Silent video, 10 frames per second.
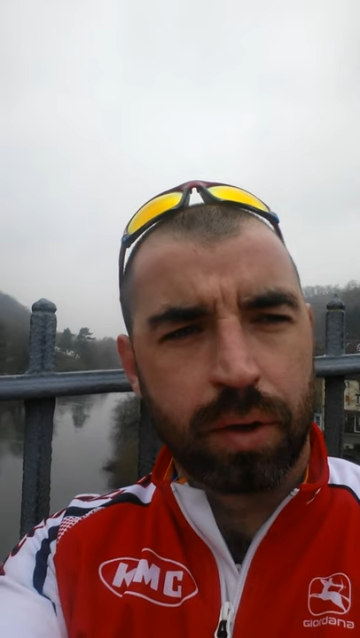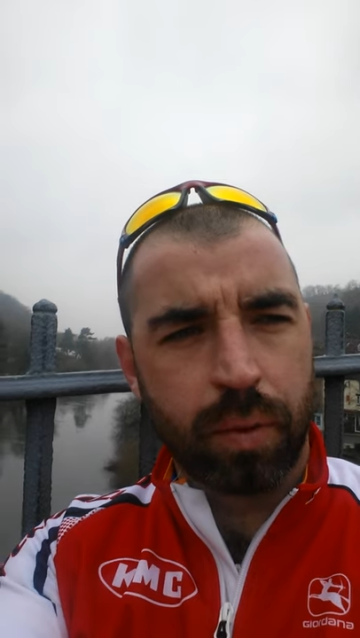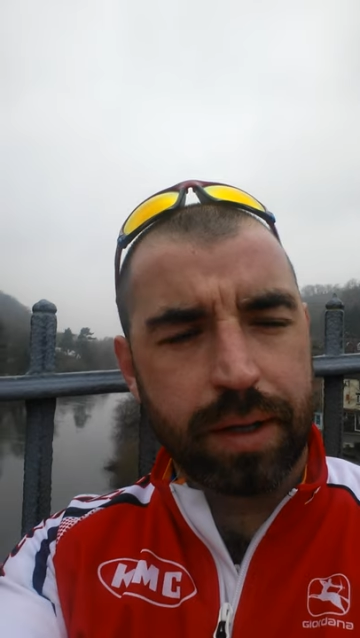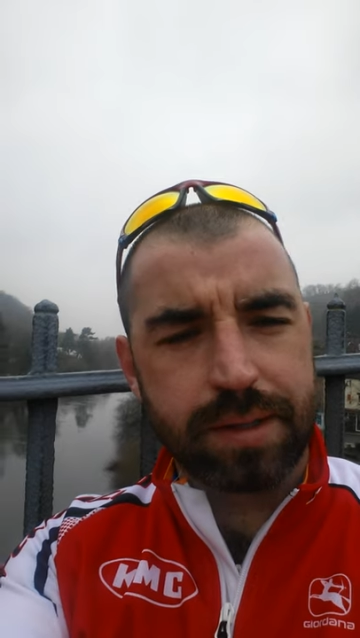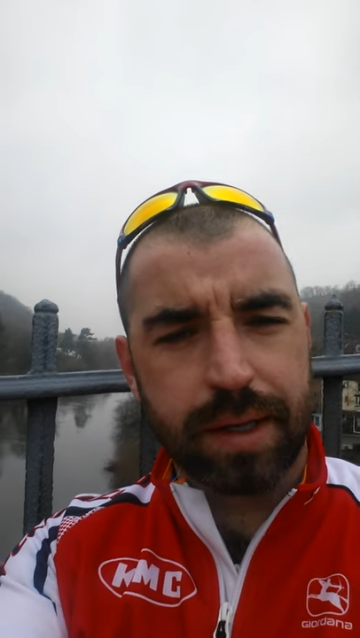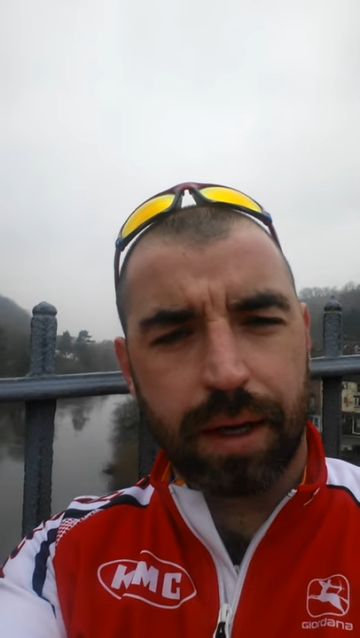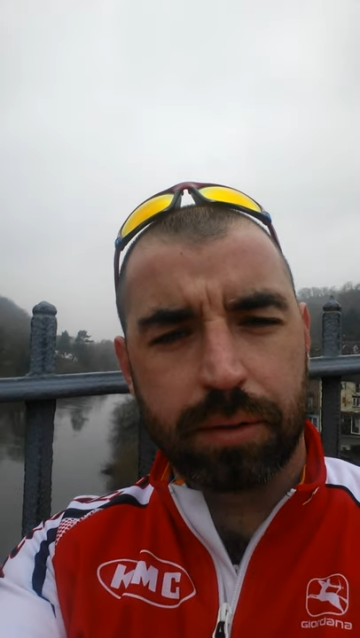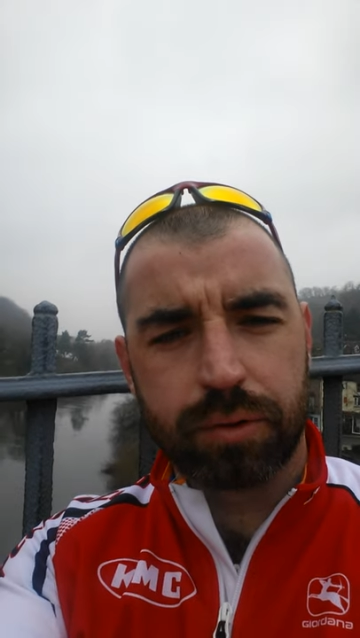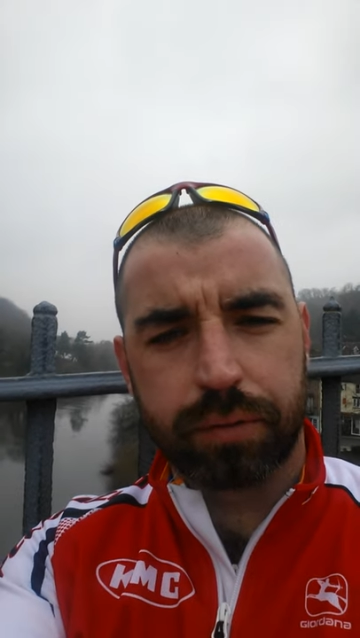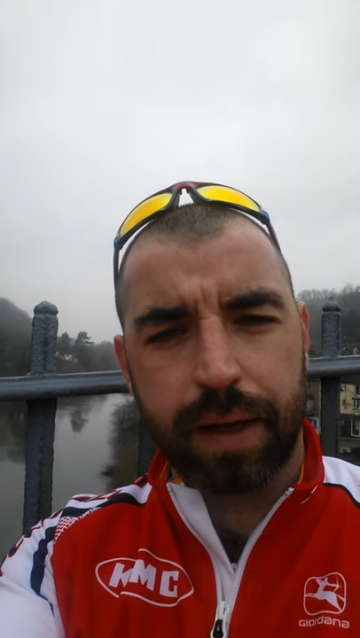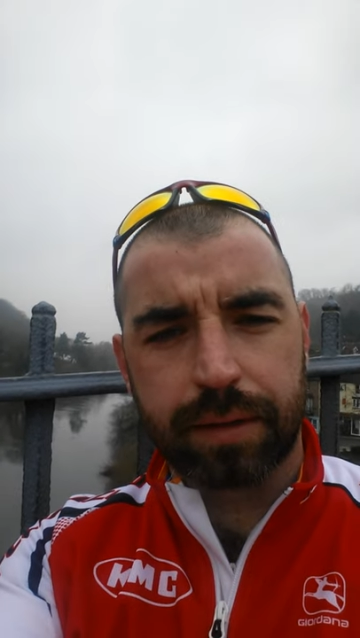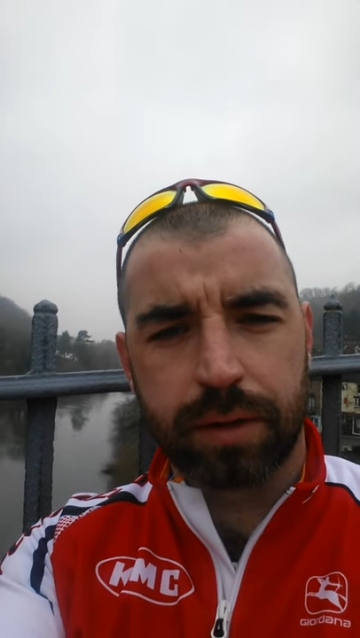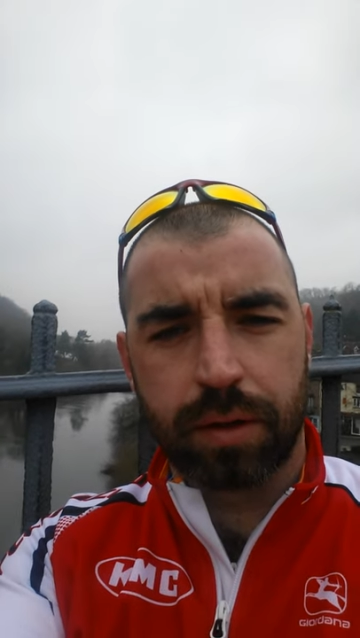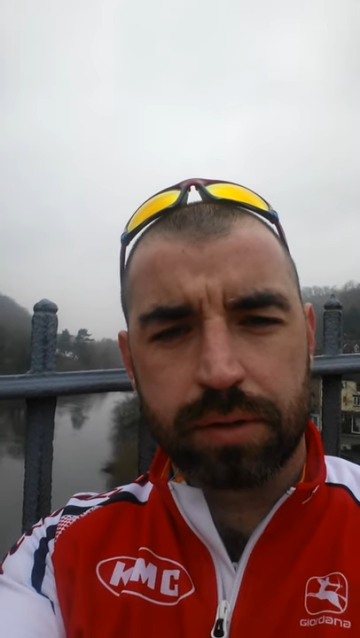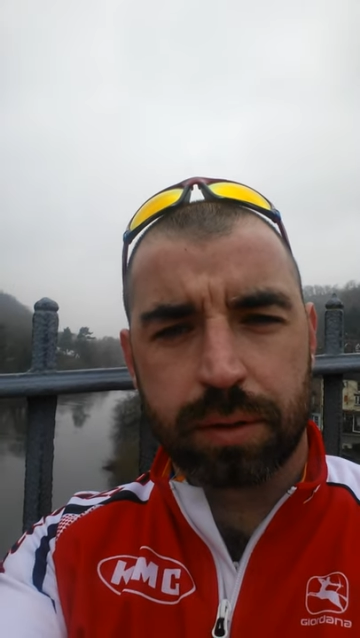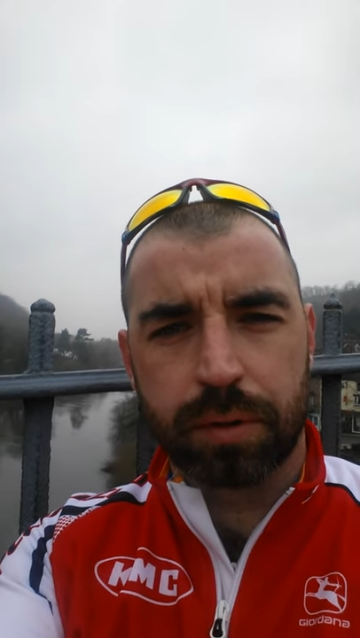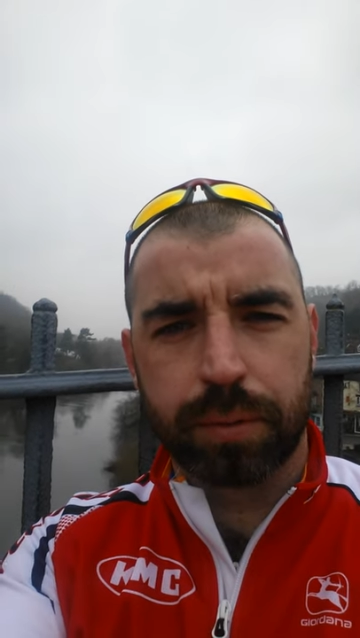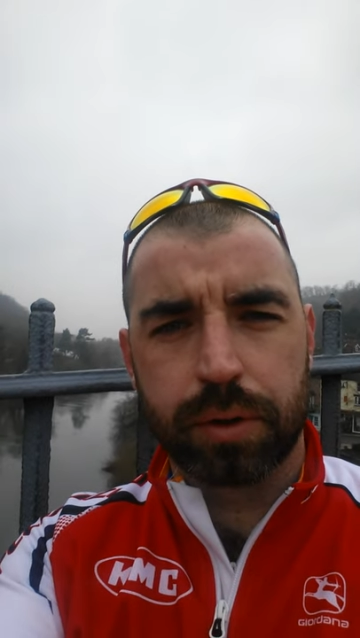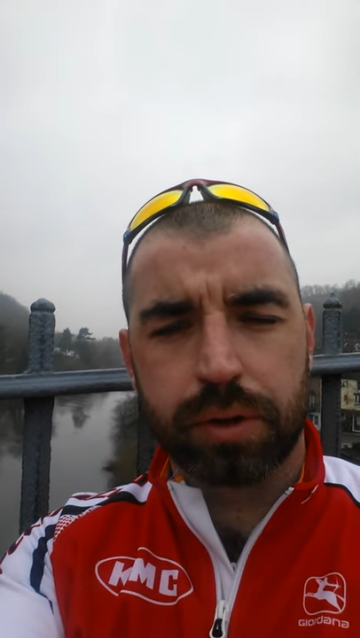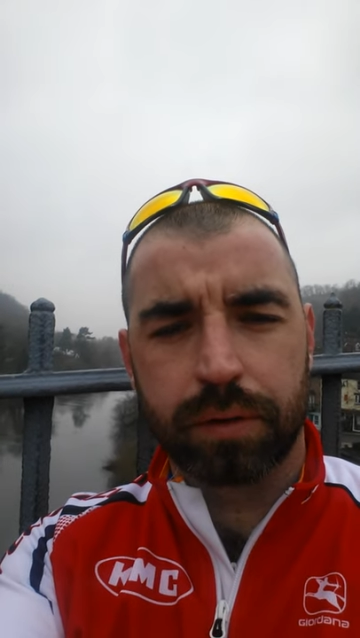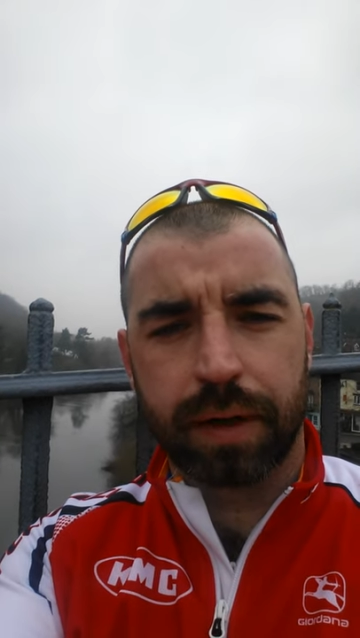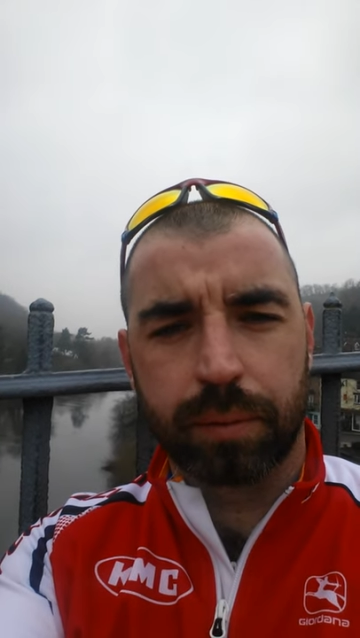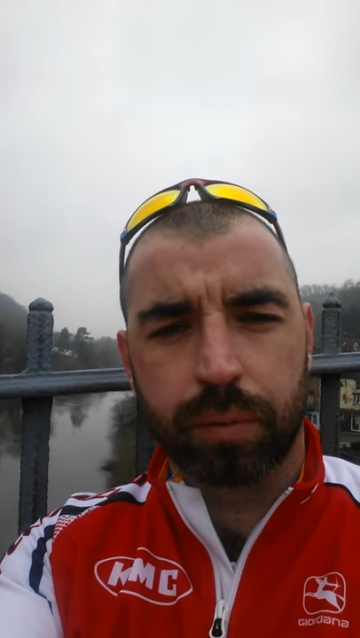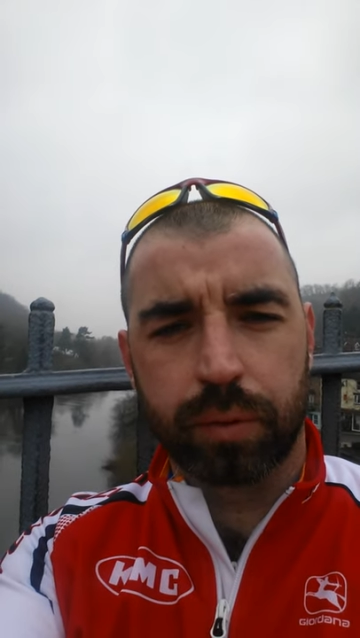whilst I was reflecting on some of the personal development